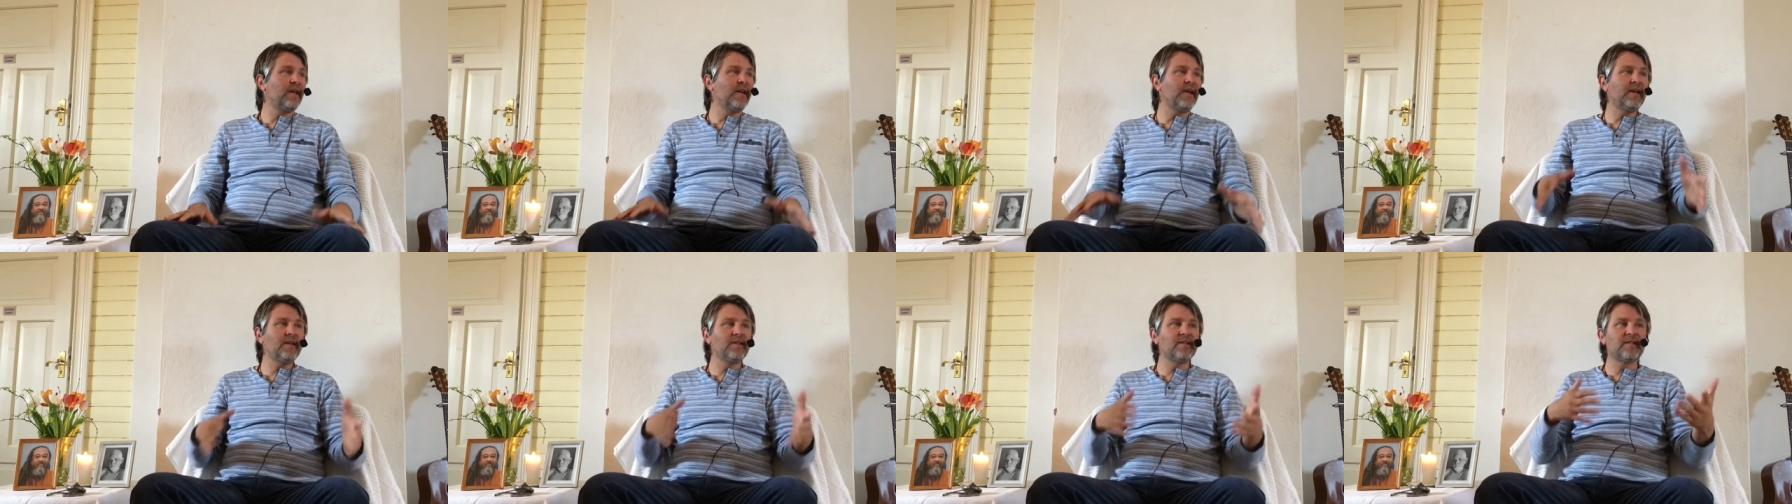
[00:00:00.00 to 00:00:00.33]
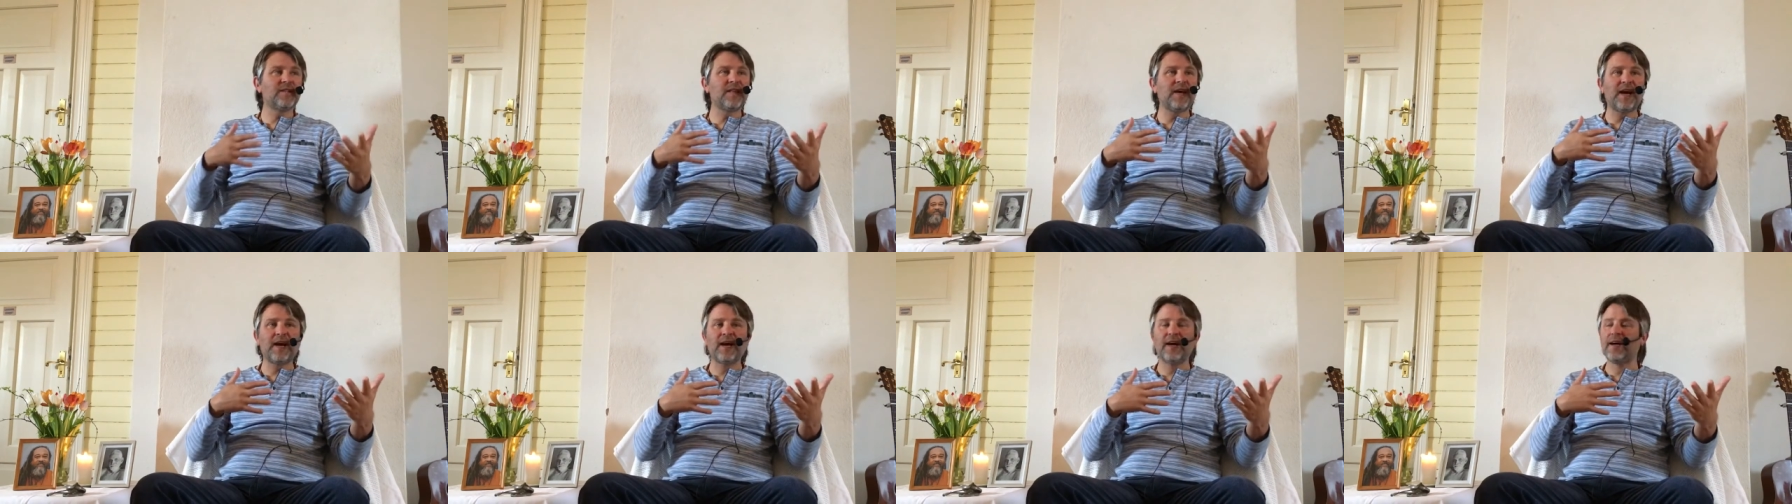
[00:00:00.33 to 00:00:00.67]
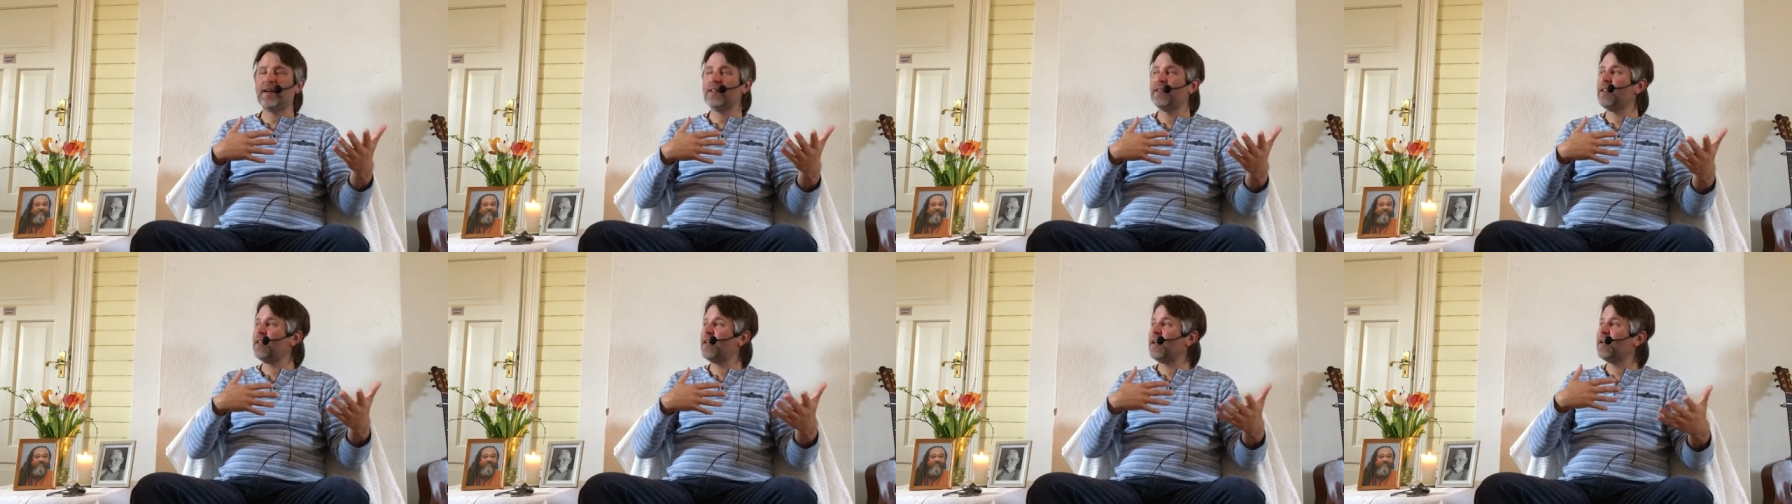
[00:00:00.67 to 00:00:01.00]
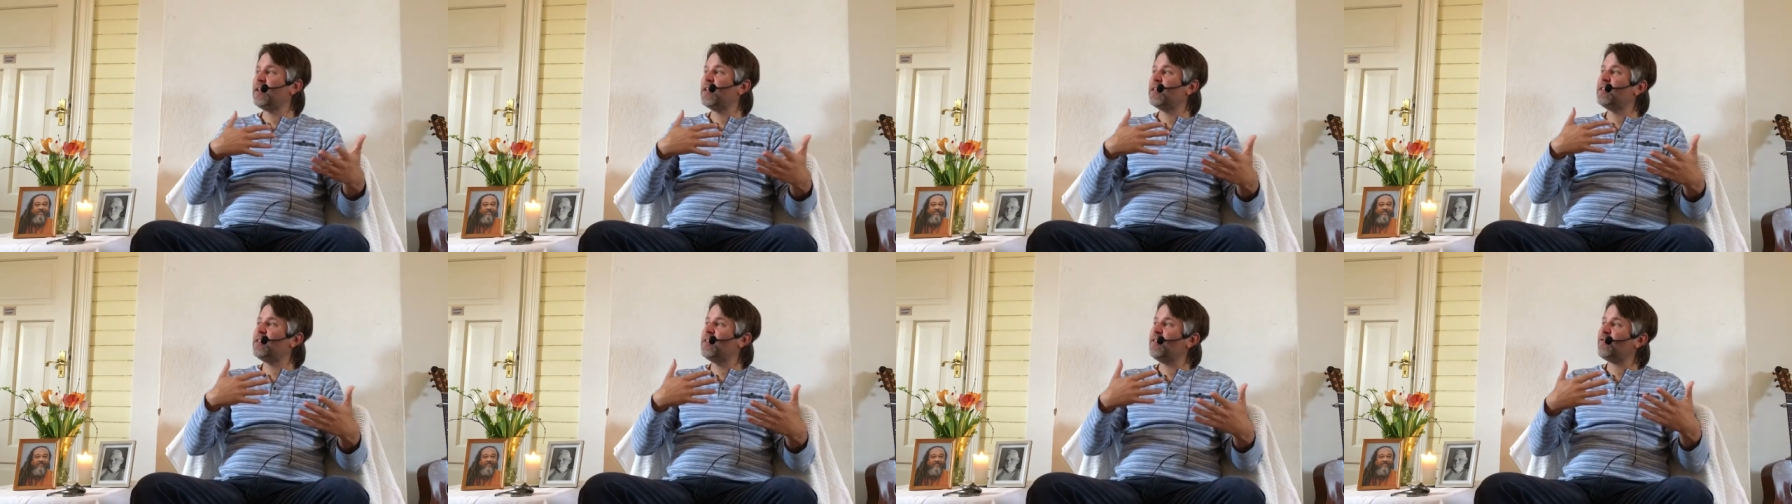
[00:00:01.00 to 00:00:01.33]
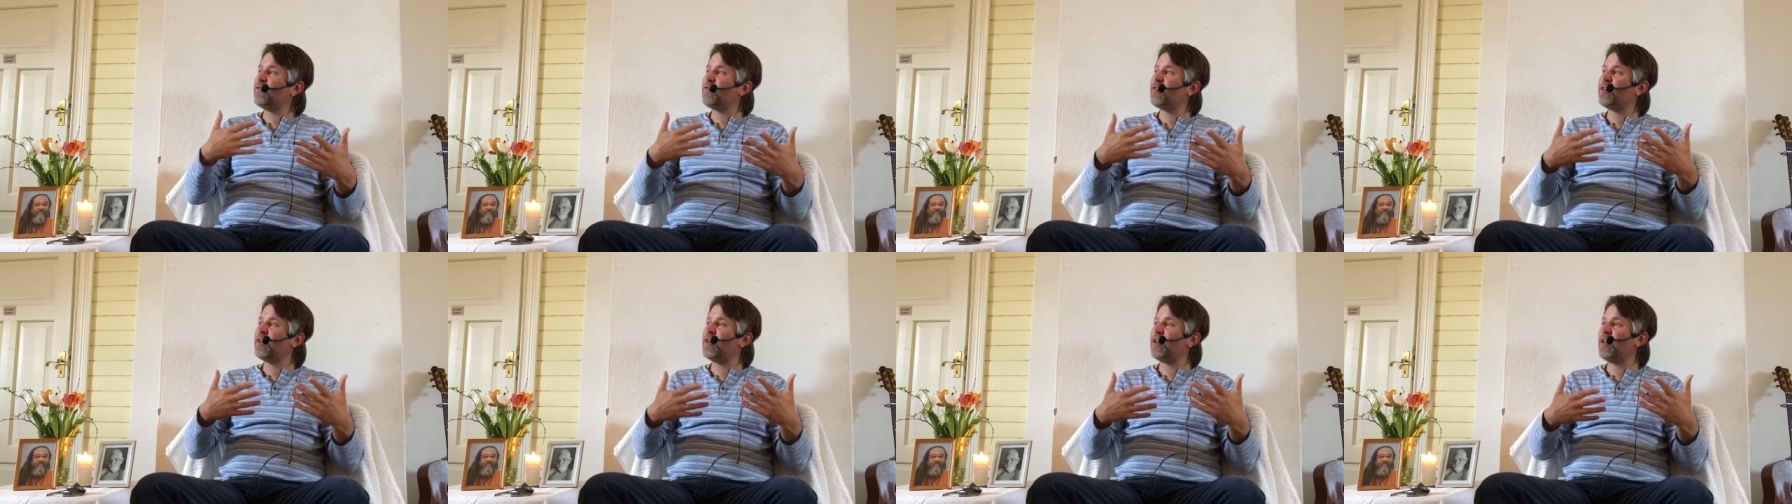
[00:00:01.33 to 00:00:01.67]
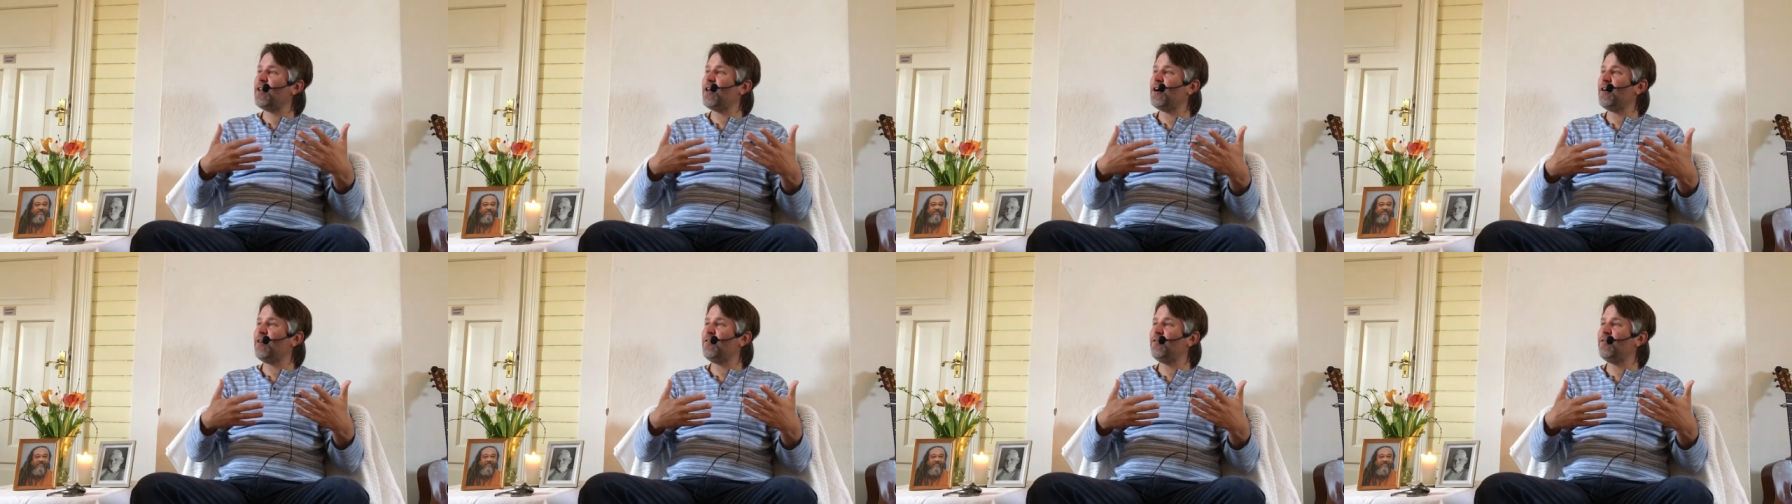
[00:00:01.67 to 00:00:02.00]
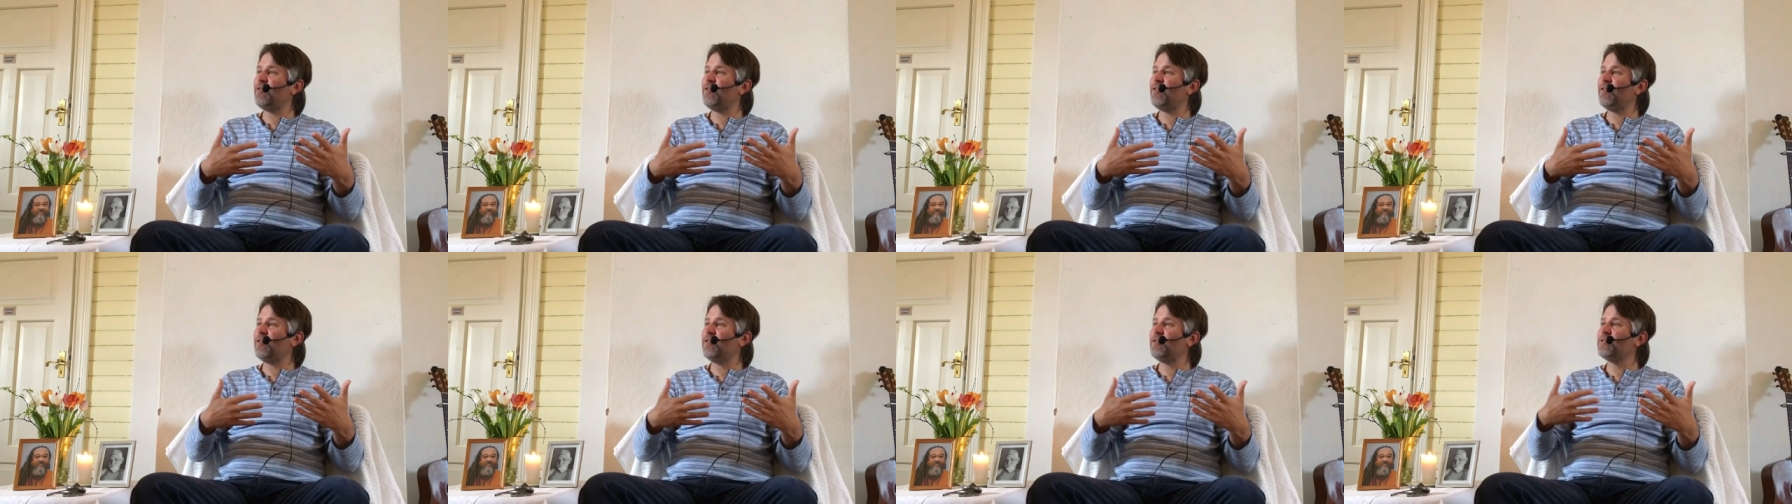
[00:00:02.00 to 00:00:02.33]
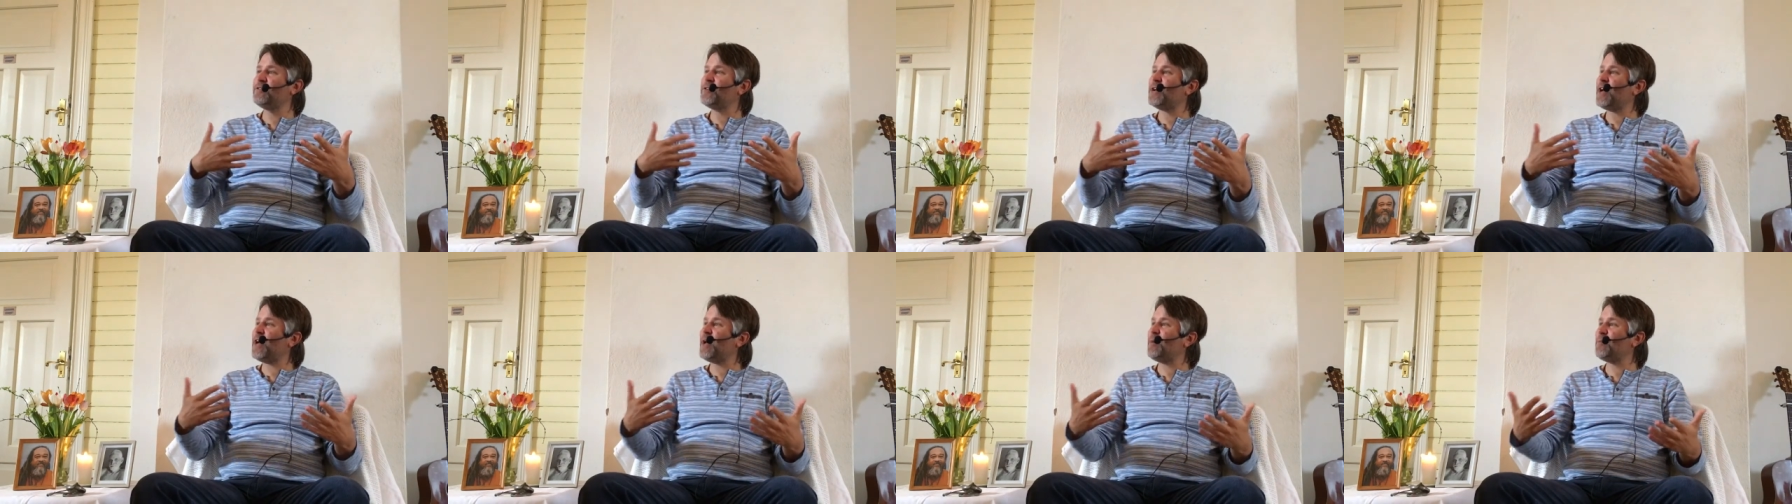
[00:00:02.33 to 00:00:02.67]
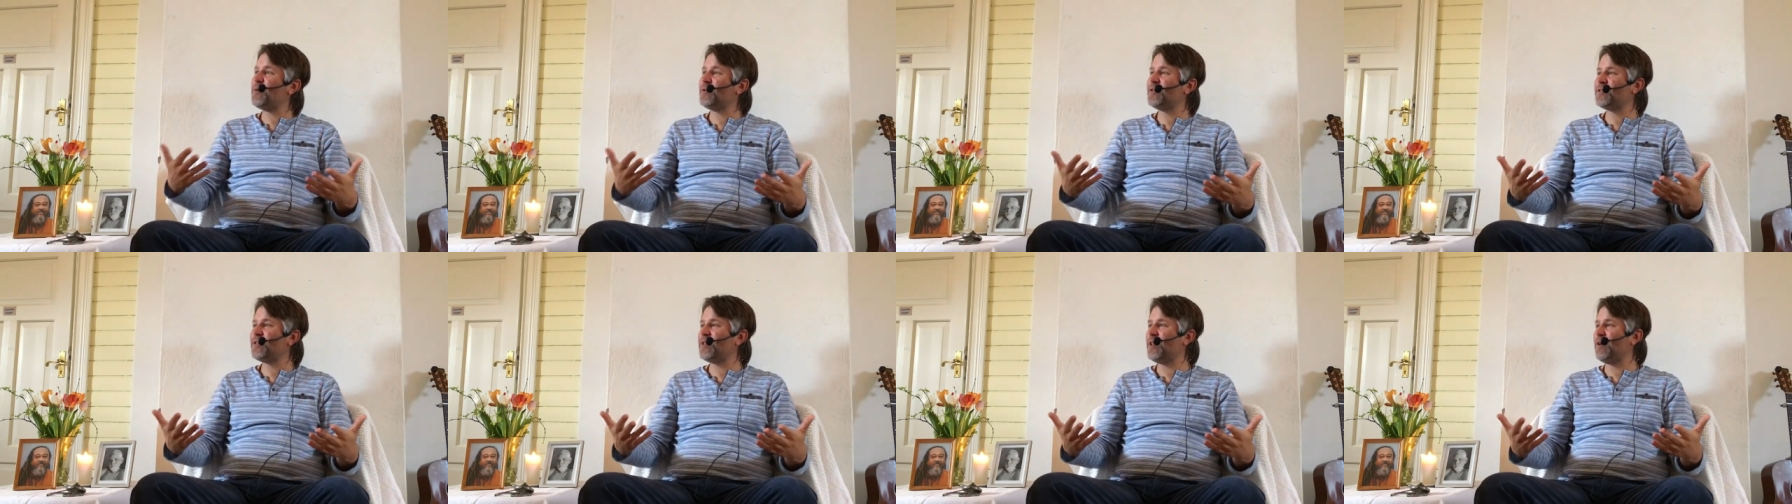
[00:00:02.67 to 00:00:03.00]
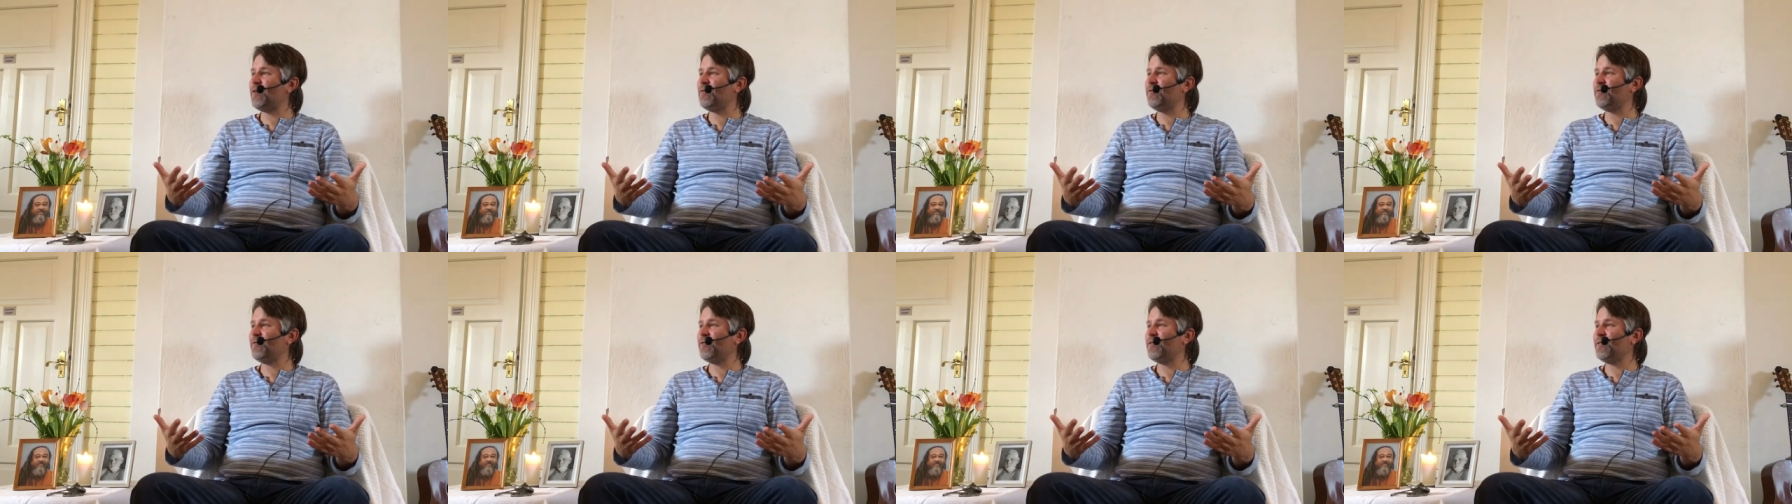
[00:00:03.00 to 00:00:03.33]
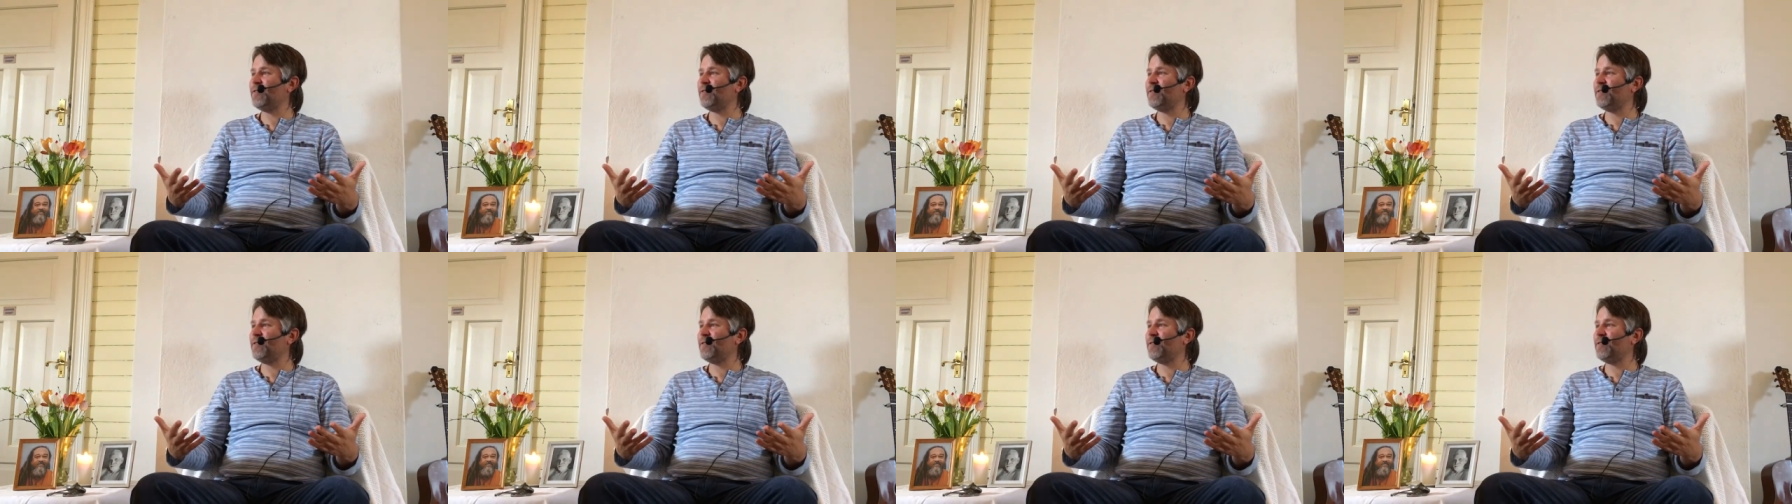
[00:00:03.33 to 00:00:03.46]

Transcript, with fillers: Is that a, a different love to Amma's love?